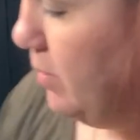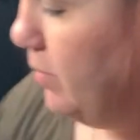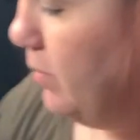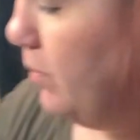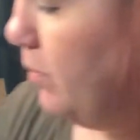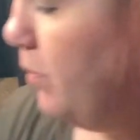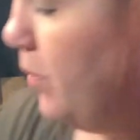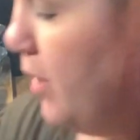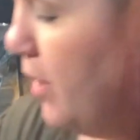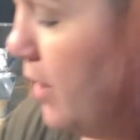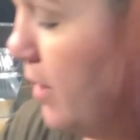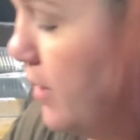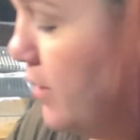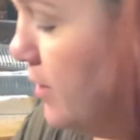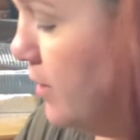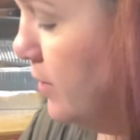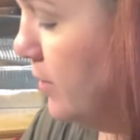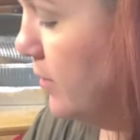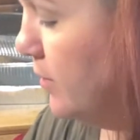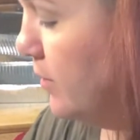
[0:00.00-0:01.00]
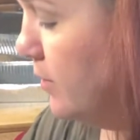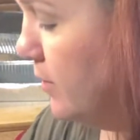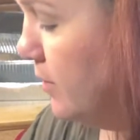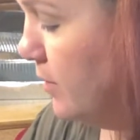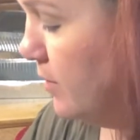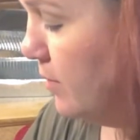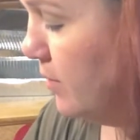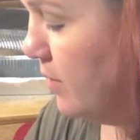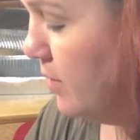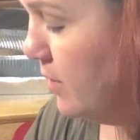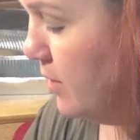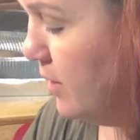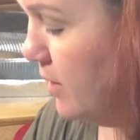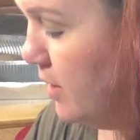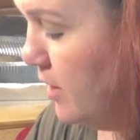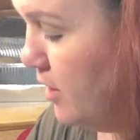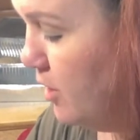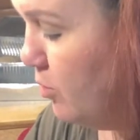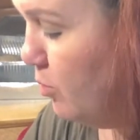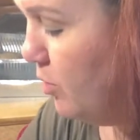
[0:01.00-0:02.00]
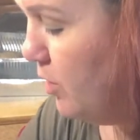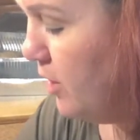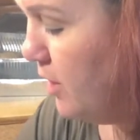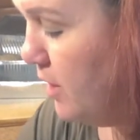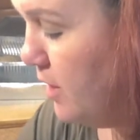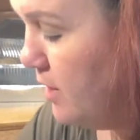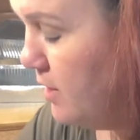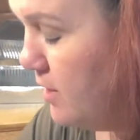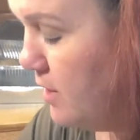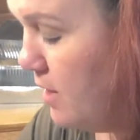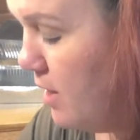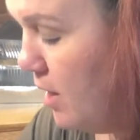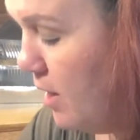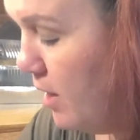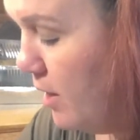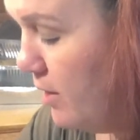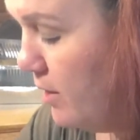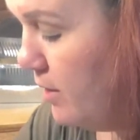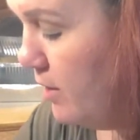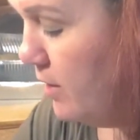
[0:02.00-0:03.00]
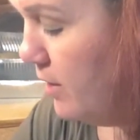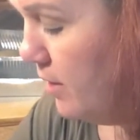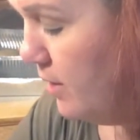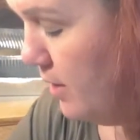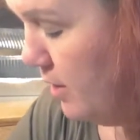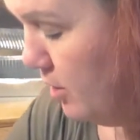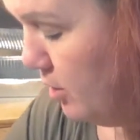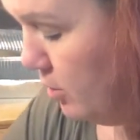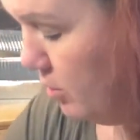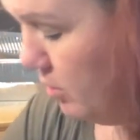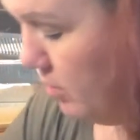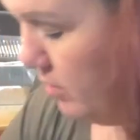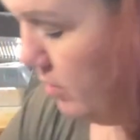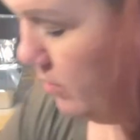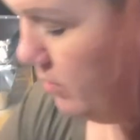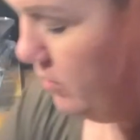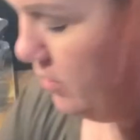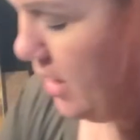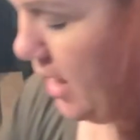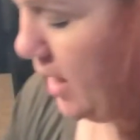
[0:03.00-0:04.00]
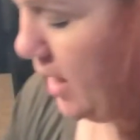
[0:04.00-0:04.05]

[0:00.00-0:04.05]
But it really is not that